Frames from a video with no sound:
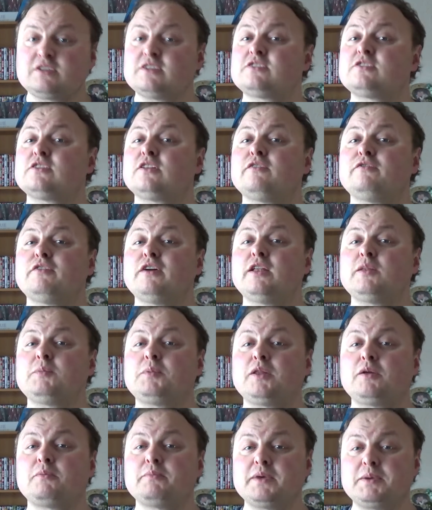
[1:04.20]
is still
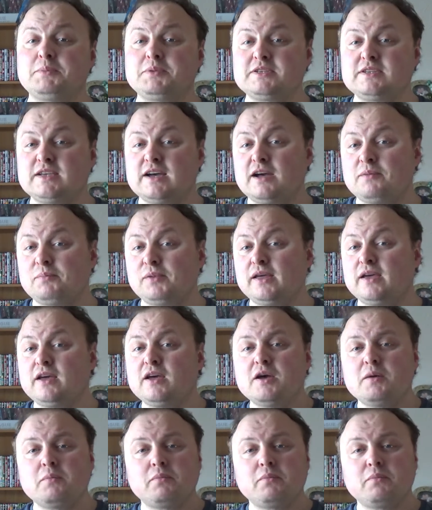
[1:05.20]
available on B B C iPlayer,